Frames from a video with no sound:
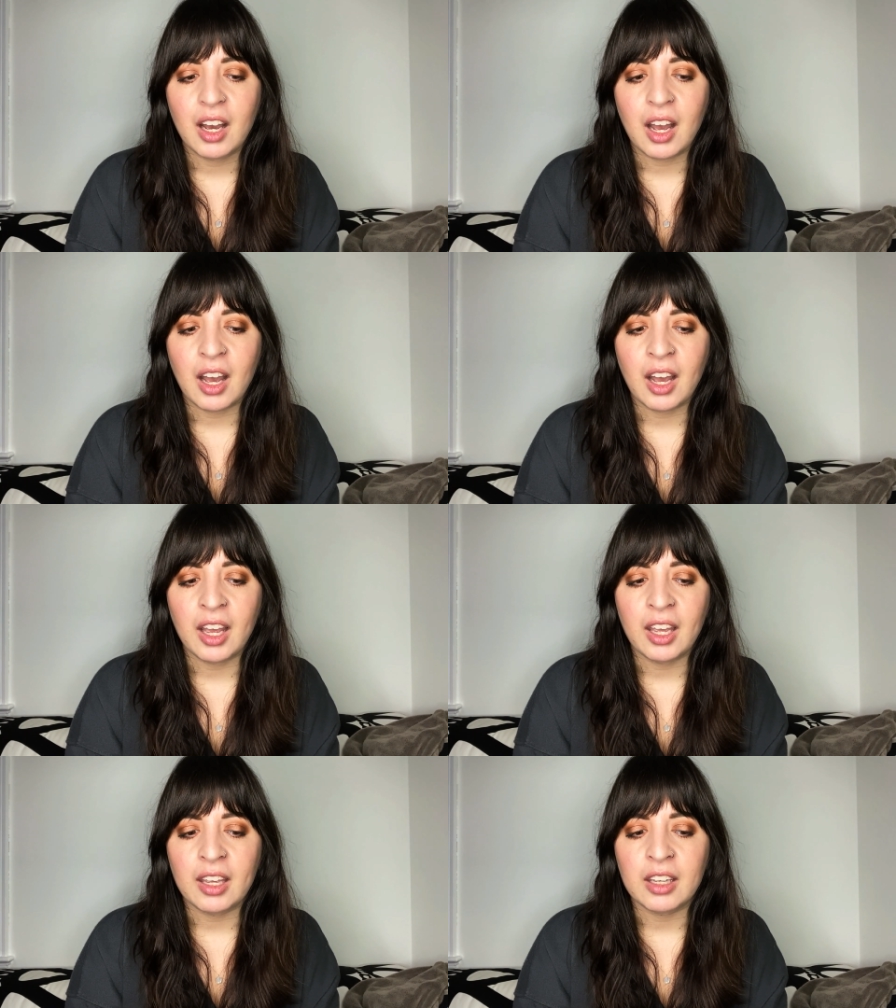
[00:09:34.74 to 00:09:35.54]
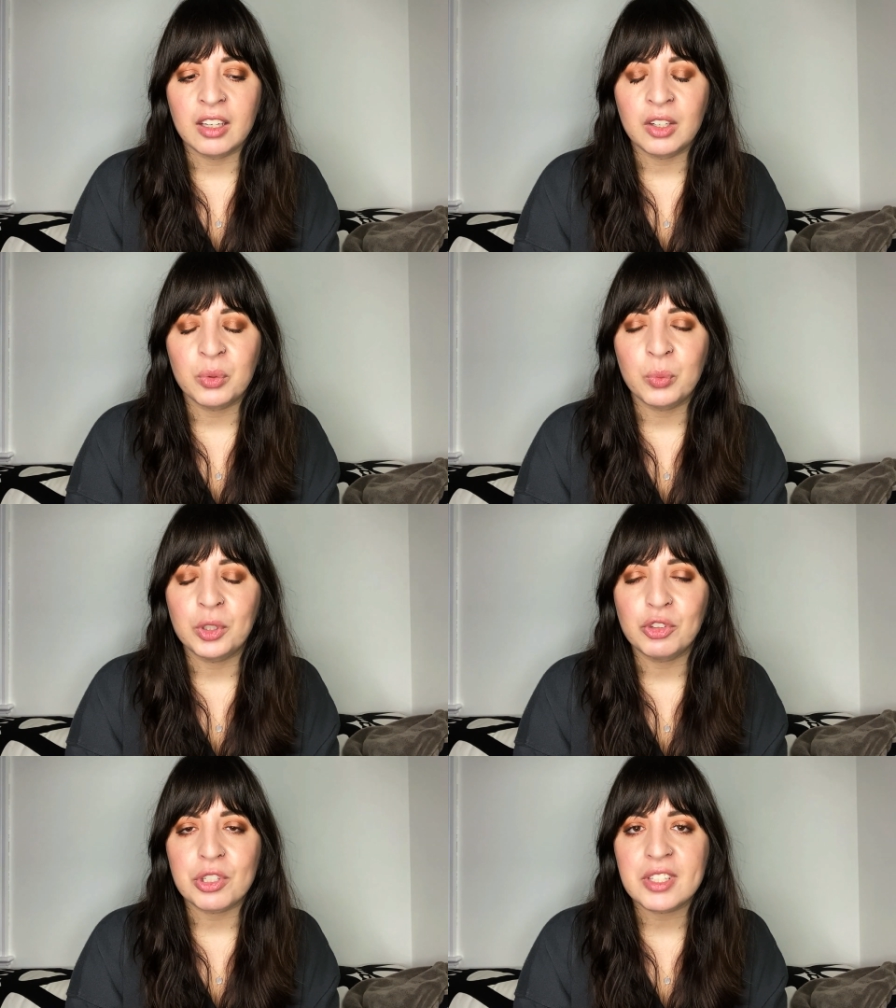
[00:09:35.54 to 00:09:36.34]
I
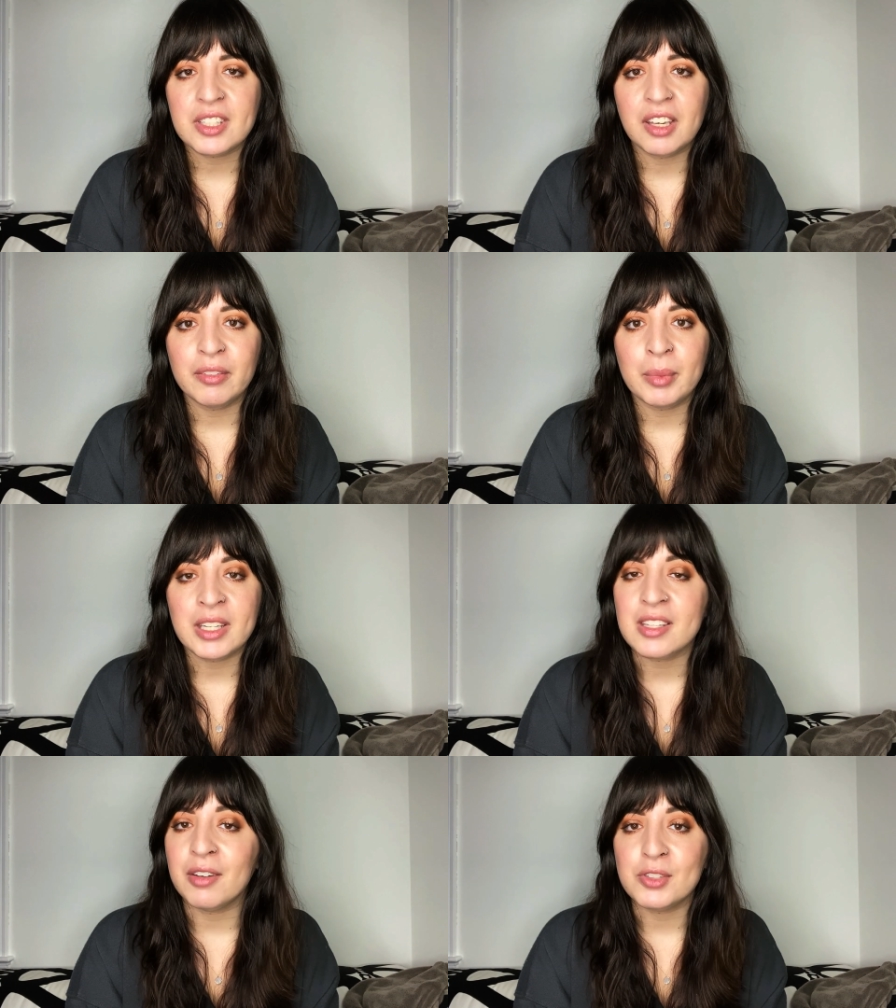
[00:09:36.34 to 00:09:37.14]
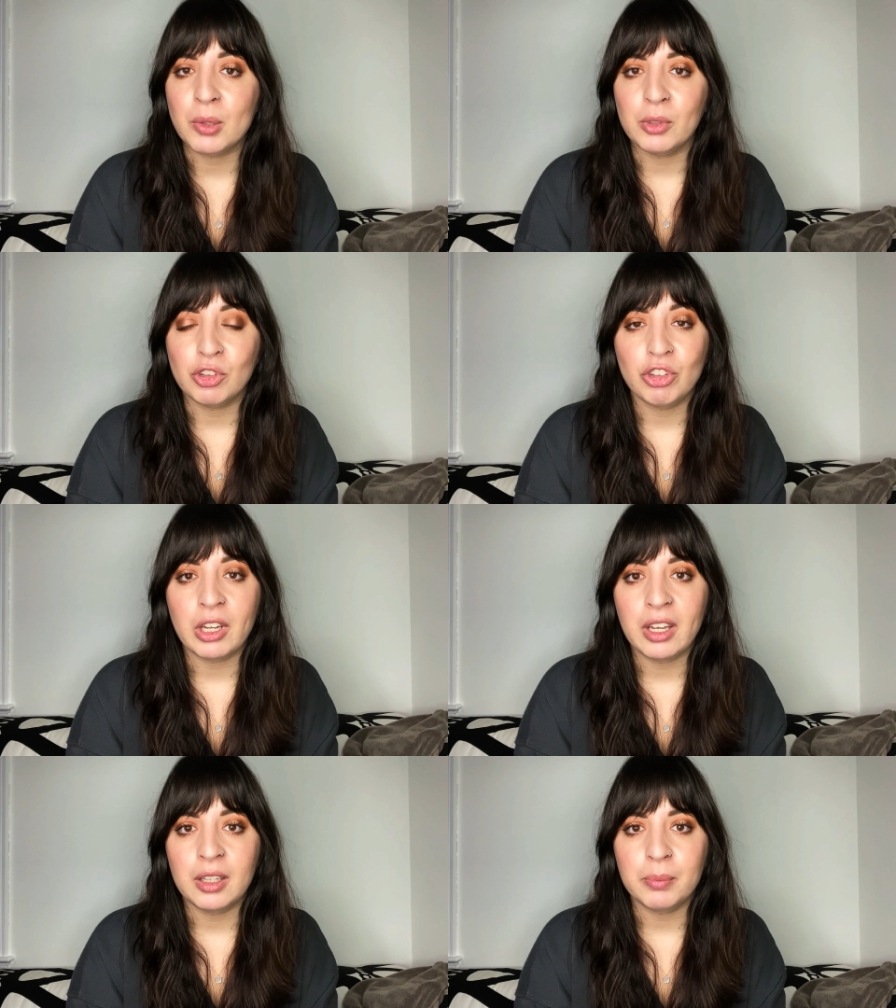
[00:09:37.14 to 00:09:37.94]
would just give myself so much shit